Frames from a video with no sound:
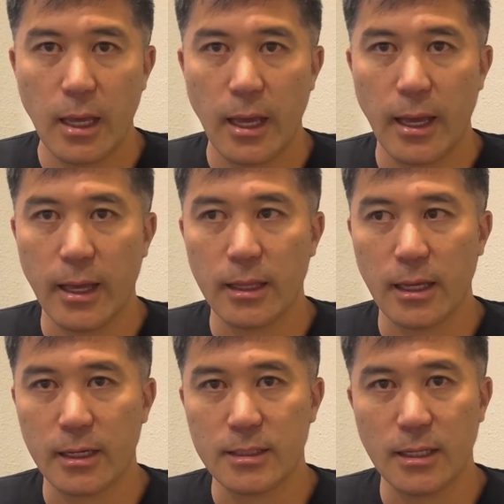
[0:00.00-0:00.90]
And
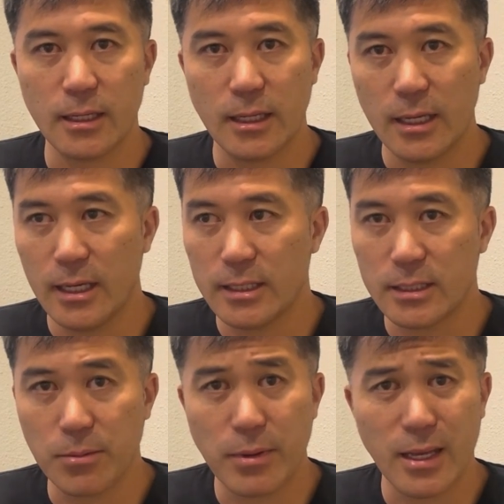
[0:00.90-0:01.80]
like I said, it
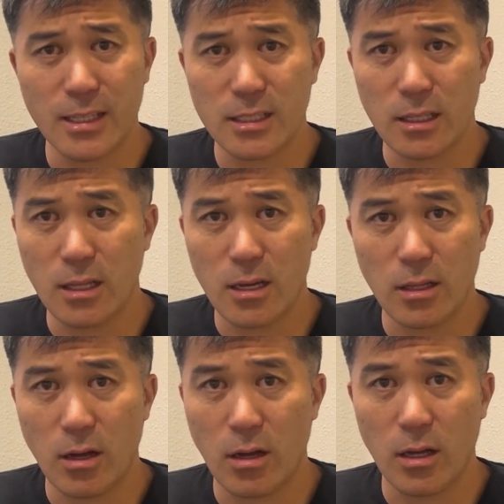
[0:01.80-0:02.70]
depends a lot
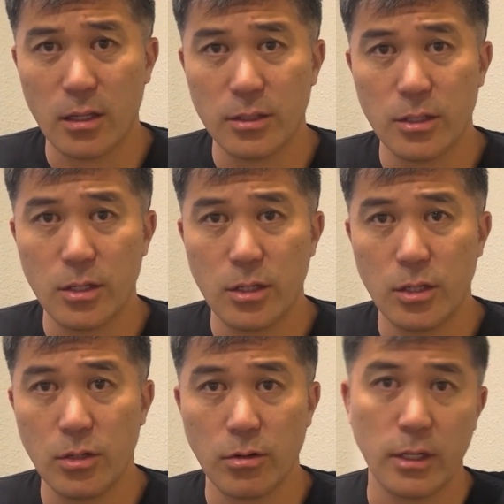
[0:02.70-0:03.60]
on
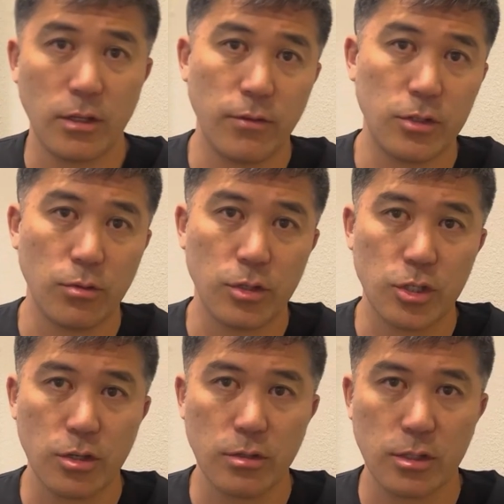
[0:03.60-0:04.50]
your individual
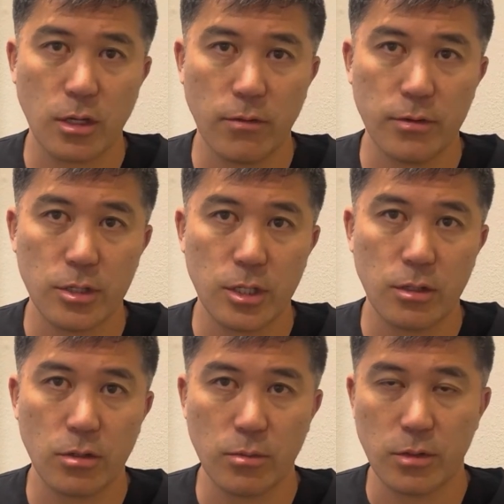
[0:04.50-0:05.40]
insurance coverage in
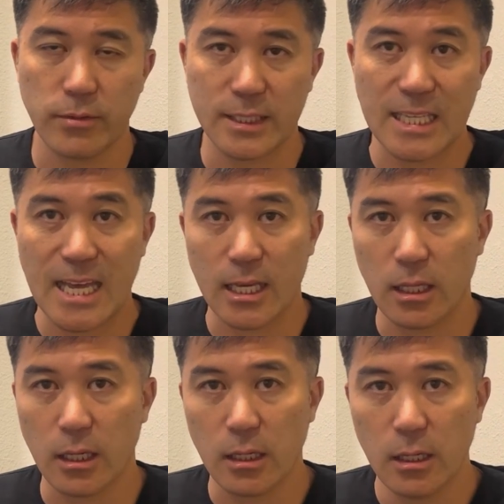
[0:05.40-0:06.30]
terms of
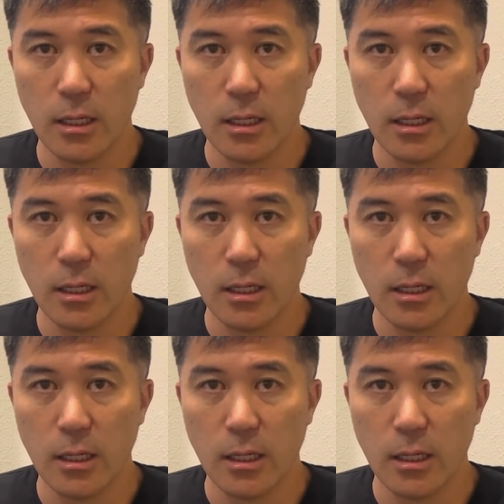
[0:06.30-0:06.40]
exactly